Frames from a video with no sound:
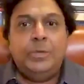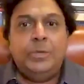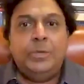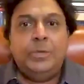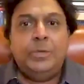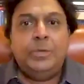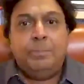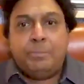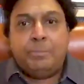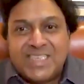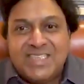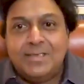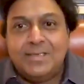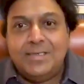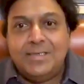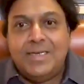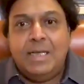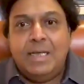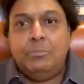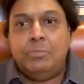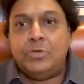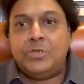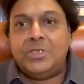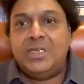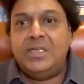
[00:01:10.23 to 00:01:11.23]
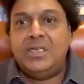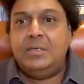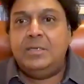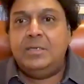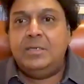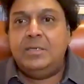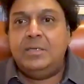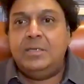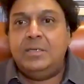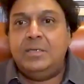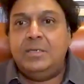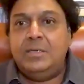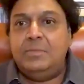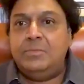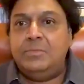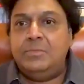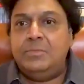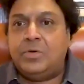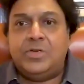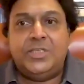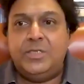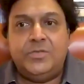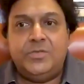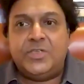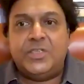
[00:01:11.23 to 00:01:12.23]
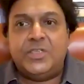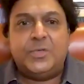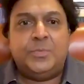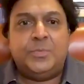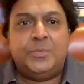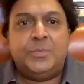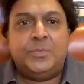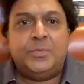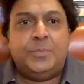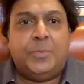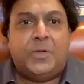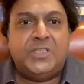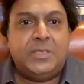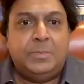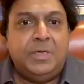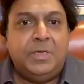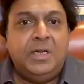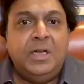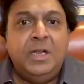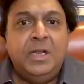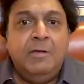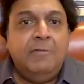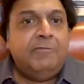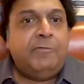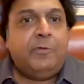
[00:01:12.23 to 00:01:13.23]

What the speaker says: present-day Muslims or Christians responsible